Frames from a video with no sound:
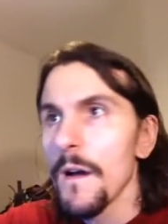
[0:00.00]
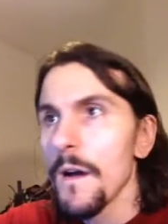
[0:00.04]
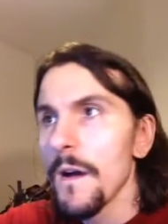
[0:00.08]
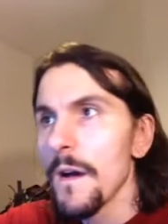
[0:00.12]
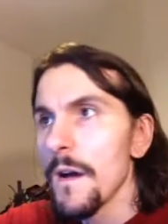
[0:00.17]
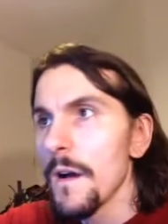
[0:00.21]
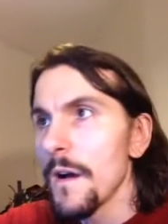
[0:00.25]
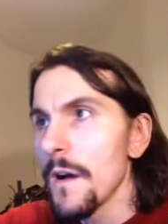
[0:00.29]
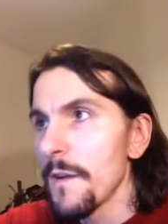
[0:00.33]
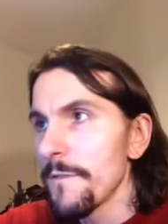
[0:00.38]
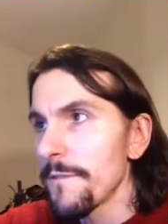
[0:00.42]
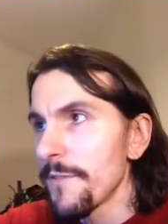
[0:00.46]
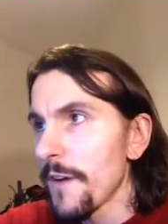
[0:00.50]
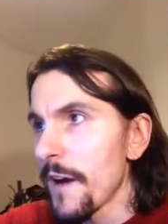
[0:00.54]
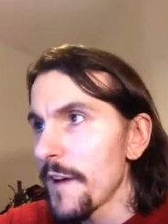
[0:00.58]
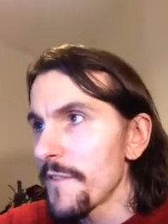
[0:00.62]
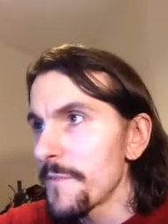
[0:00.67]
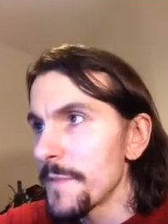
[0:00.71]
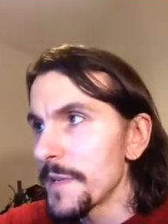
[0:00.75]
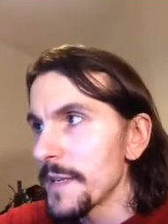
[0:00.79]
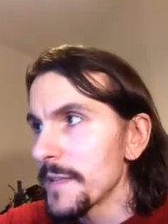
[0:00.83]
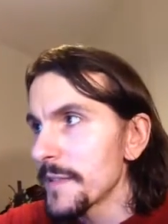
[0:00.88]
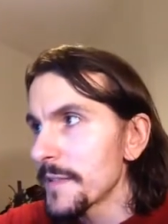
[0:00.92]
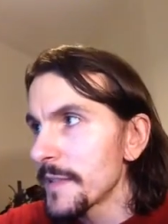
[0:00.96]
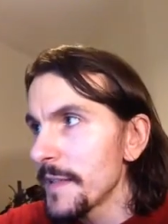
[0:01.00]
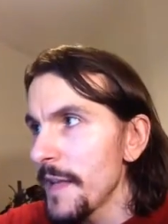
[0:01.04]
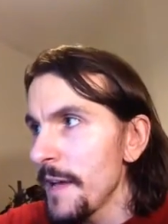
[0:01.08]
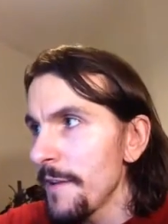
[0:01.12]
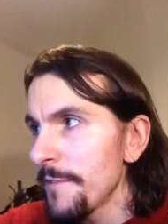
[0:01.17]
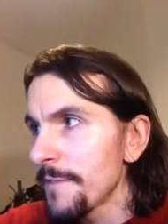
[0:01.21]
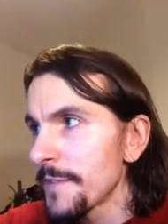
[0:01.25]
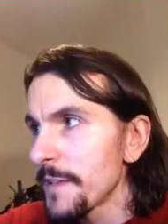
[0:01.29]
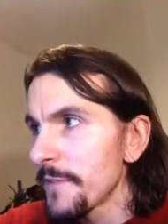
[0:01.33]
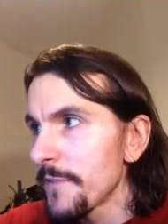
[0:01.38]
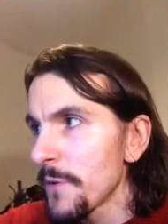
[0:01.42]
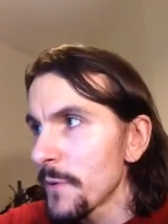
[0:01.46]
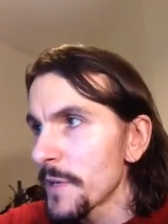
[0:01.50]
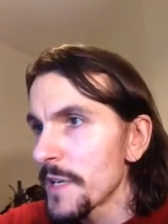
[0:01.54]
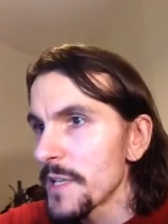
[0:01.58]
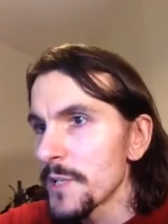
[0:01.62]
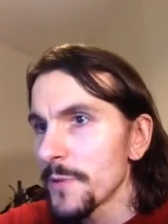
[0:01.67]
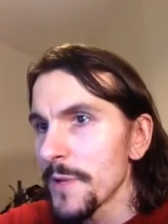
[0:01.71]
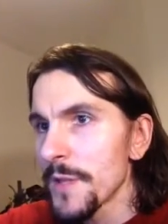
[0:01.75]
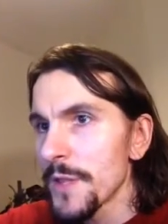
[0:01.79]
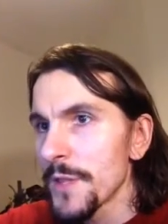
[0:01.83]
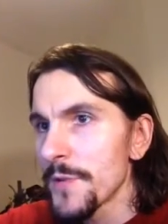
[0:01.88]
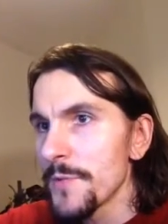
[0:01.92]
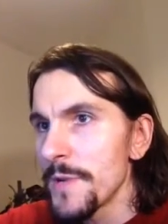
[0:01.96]
uh, five minutes left if I want to
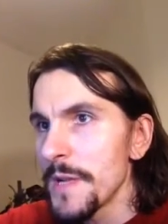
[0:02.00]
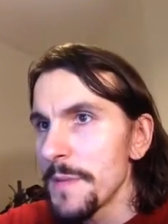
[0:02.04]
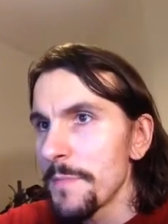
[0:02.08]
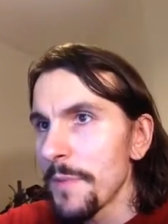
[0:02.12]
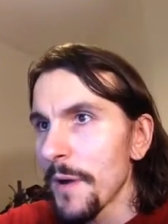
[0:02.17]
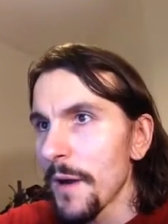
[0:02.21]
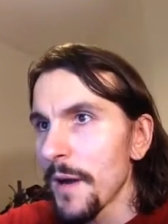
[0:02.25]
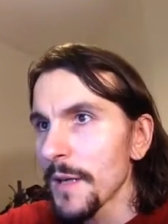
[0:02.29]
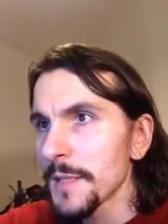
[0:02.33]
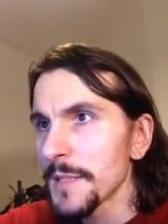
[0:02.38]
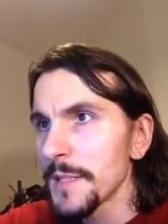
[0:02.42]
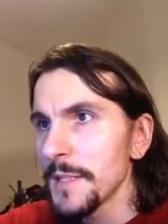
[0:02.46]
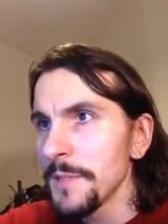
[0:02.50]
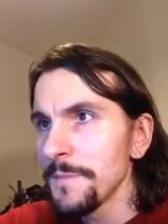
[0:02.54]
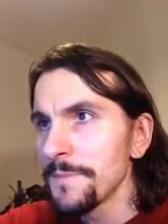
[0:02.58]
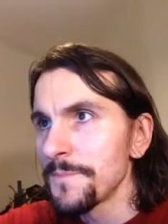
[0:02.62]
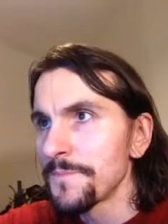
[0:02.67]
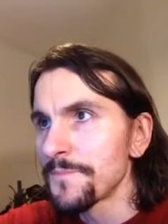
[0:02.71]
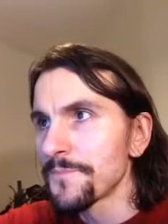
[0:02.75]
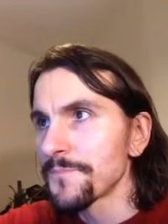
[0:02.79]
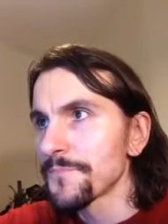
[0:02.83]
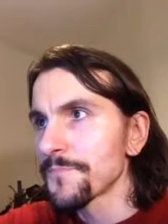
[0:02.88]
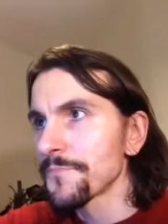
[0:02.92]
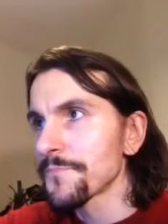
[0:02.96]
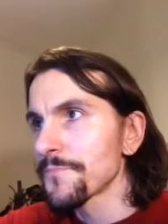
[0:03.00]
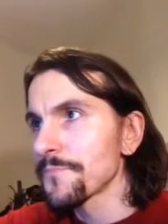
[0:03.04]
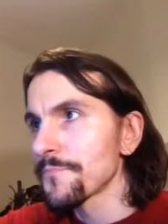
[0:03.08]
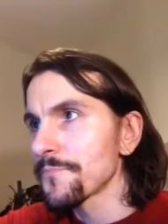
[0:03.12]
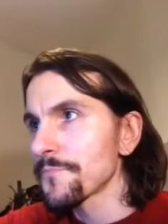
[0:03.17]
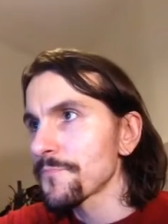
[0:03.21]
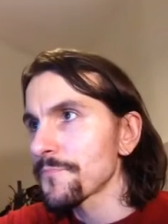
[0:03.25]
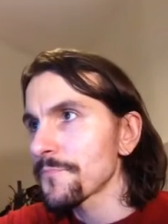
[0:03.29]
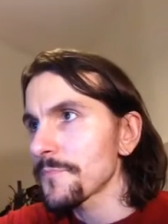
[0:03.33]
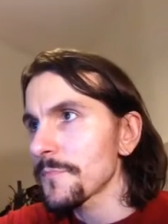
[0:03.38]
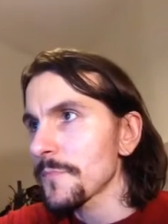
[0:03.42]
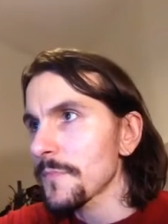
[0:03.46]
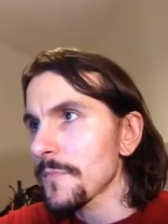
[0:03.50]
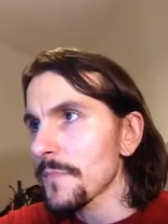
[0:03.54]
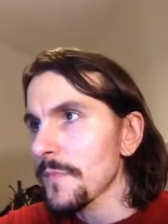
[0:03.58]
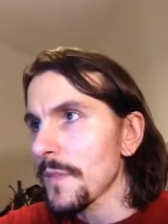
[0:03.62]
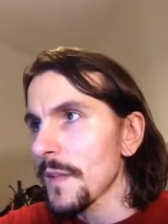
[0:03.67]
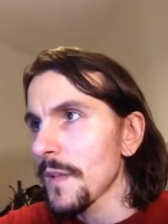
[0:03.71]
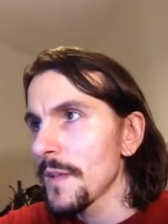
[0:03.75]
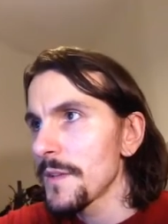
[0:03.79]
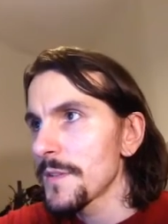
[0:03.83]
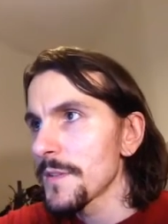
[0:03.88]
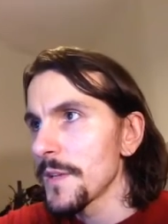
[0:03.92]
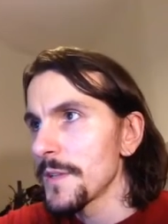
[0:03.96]
do a three-parter.
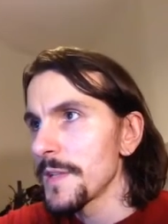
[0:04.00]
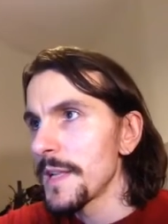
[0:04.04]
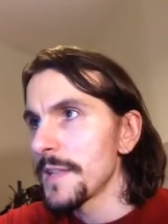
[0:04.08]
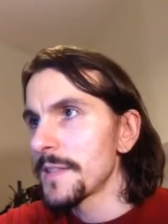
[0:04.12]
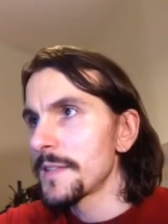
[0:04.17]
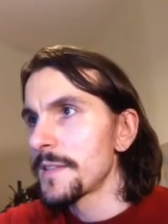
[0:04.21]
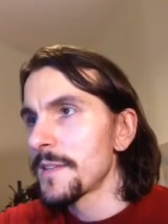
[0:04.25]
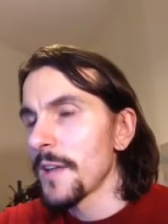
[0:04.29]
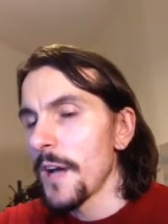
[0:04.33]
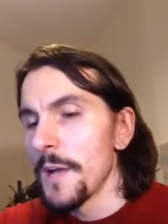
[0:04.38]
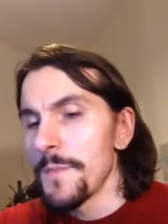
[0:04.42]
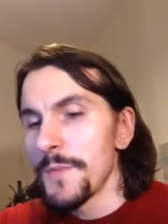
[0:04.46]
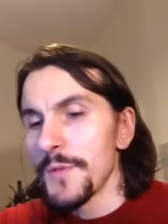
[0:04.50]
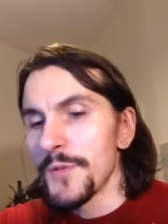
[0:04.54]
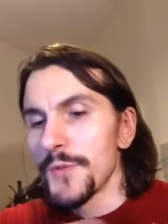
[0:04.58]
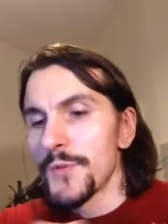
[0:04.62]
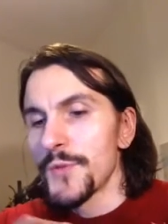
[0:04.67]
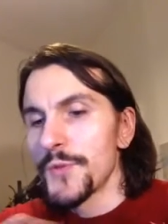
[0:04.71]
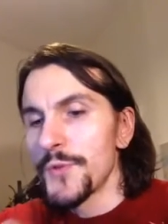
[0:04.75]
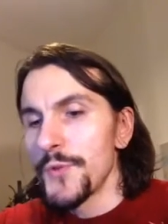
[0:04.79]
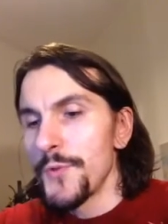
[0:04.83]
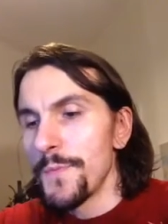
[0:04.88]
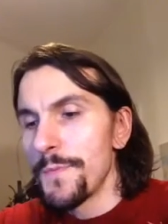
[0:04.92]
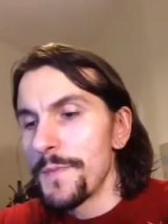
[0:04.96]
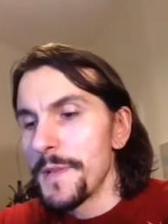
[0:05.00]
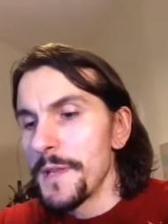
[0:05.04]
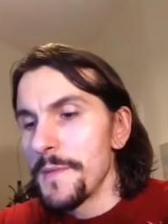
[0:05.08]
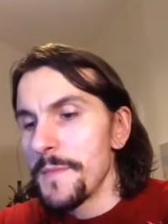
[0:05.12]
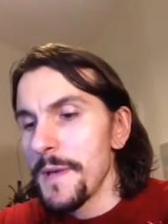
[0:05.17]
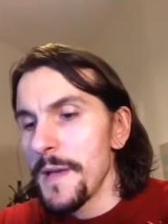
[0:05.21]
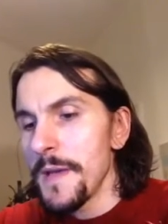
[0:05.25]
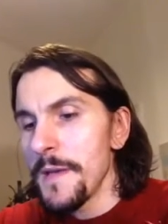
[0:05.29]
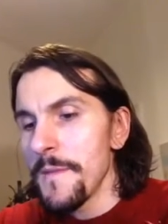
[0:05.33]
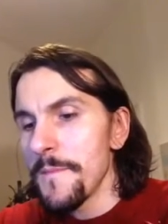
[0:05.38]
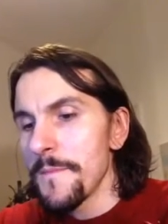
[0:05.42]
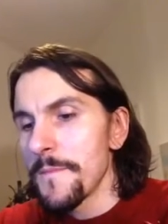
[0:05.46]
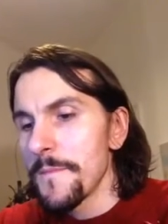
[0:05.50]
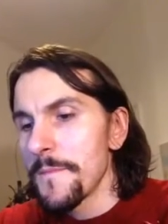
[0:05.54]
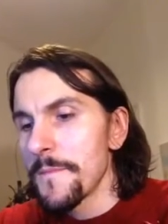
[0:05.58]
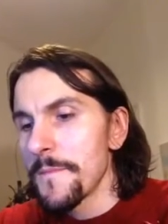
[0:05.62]
So let's type sublimer.